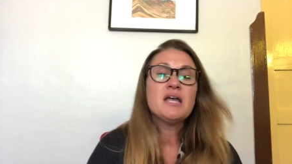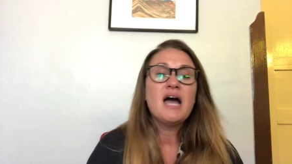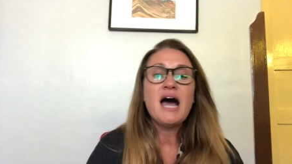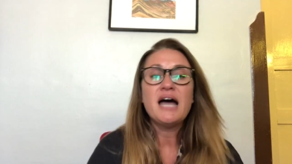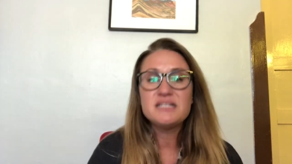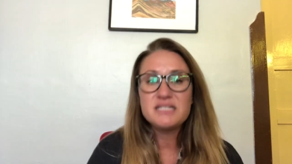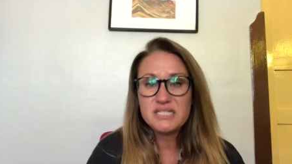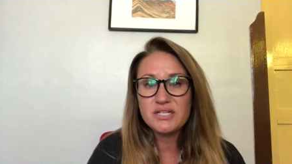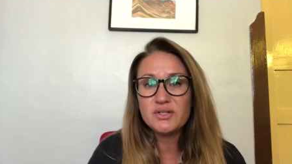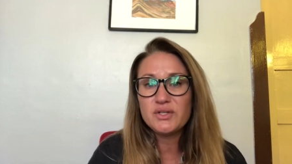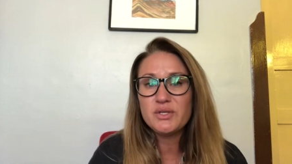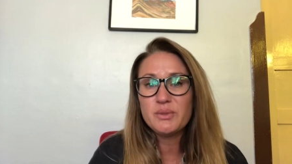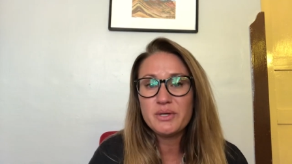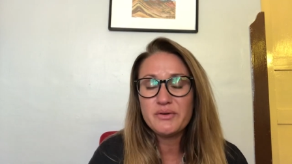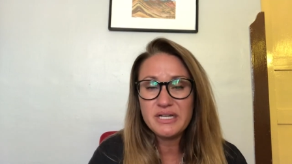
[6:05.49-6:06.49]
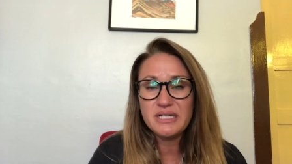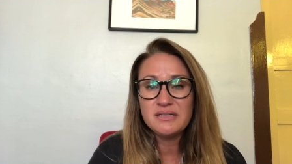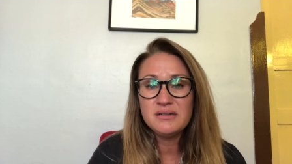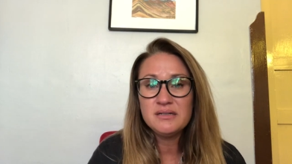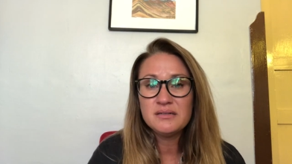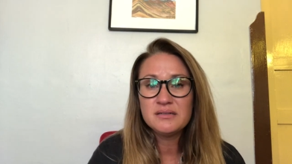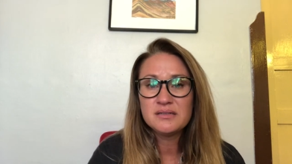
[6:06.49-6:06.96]
Until you are
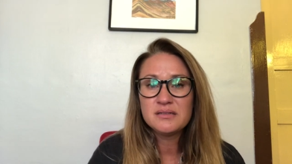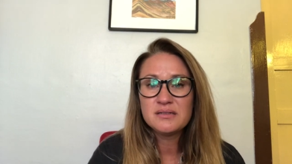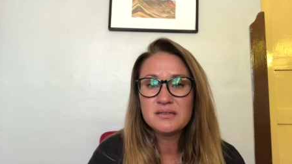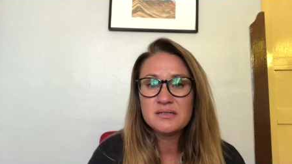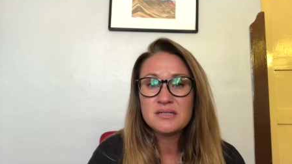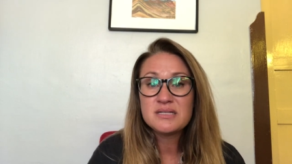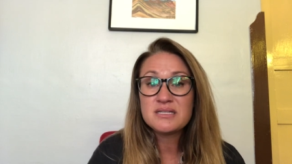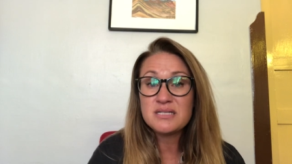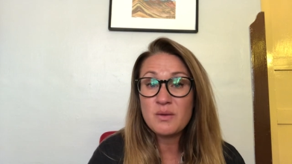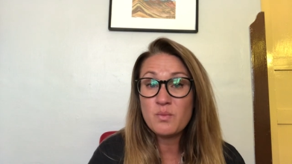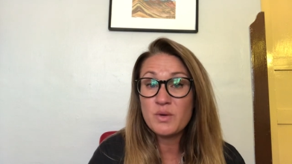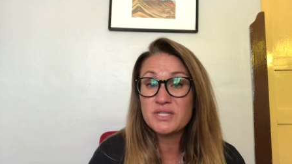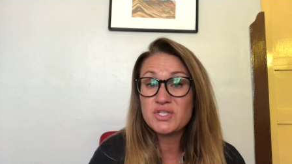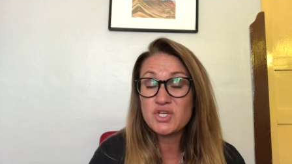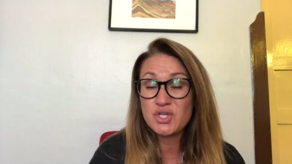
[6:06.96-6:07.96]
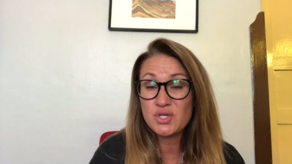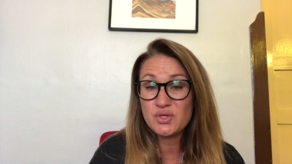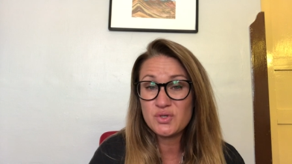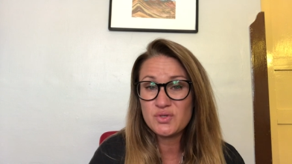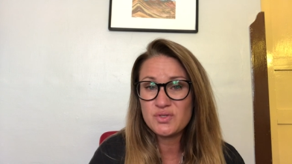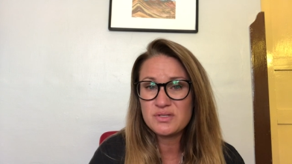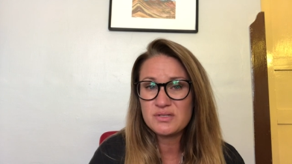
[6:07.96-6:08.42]
in someone's
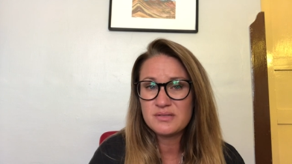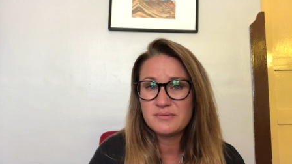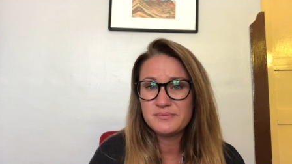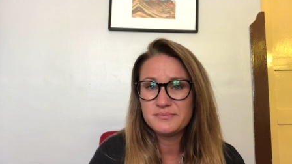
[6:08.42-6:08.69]
shoes,